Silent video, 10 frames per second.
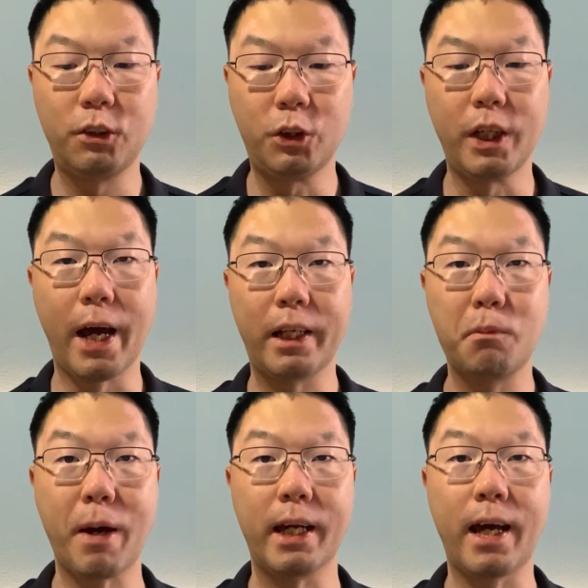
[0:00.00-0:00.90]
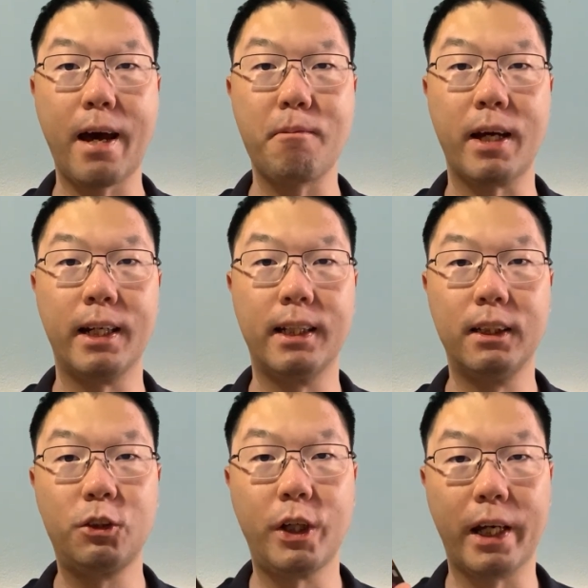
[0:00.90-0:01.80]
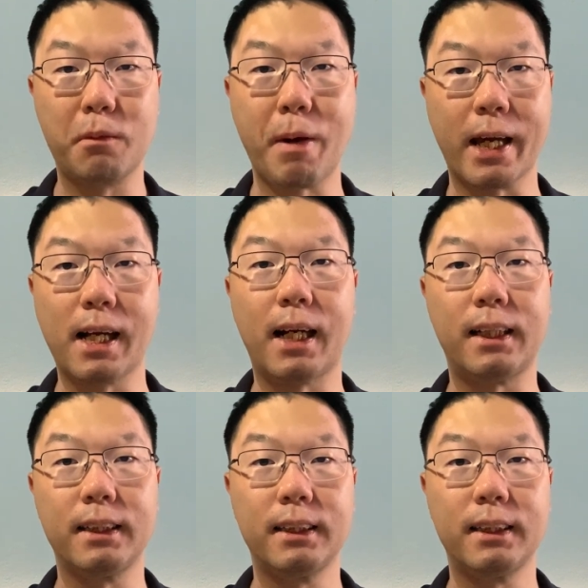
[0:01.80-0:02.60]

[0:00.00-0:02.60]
GXBank app and the GXBank card?